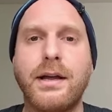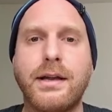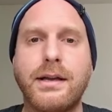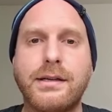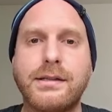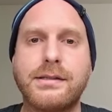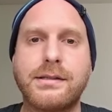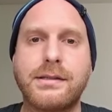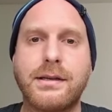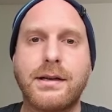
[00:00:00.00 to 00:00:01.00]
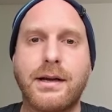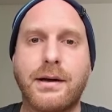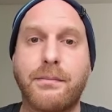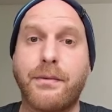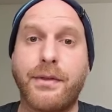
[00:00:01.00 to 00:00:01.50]
is there
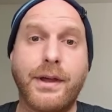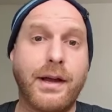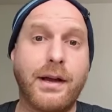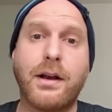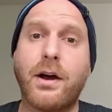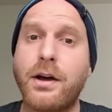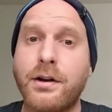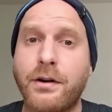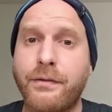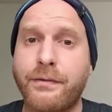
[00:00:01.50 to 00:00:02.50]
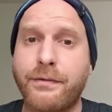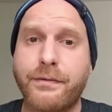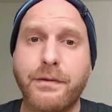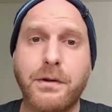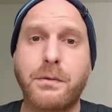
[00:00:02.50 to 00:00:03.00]
are a lot of
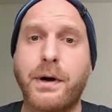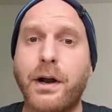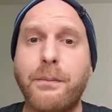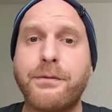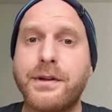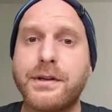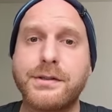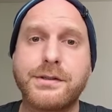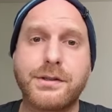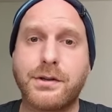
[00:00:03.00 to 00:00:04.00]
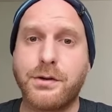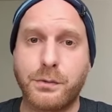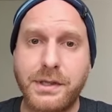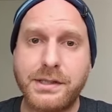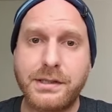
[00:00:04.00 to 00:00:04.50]
quite obvious good
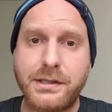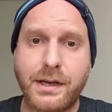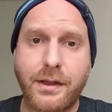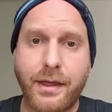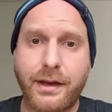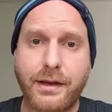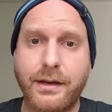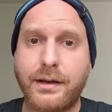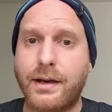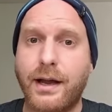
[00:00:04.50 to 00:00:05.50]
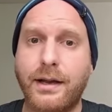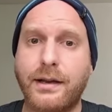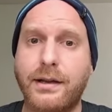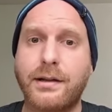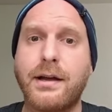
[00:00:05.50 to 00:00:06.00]
reasons, I think,
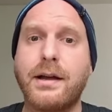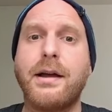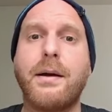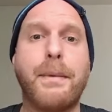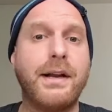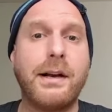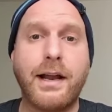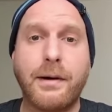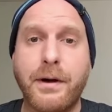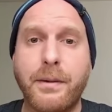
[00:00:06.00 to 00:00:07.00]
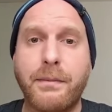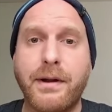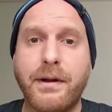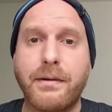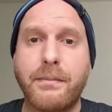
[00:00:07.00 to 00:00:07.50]
like better
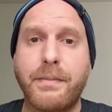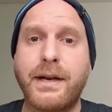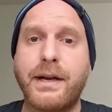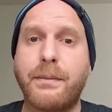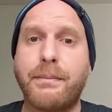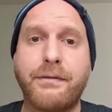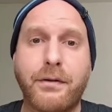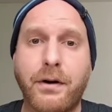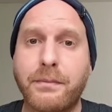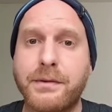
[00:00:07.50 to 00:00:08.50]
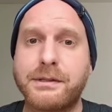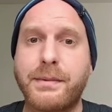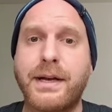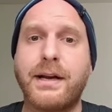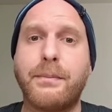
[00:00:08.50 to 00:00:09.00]
performance,
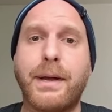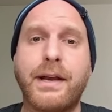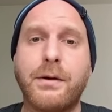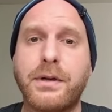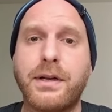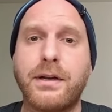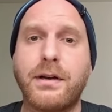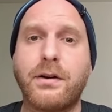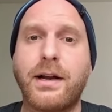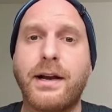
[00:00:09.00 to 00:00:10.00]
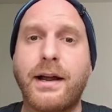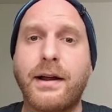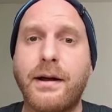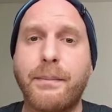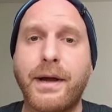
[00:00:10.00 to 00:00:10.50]
better battery,
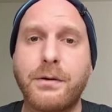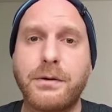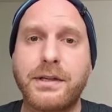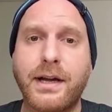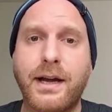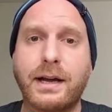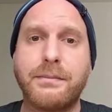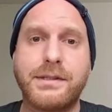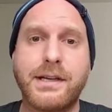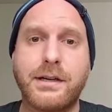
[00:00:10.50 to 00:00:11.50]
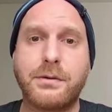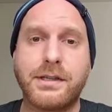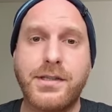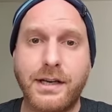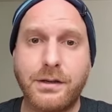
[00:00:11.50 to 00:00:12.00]
longer battery time, etc.,
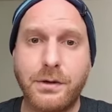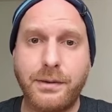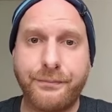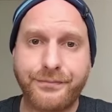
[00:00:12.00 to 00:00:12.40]
etc.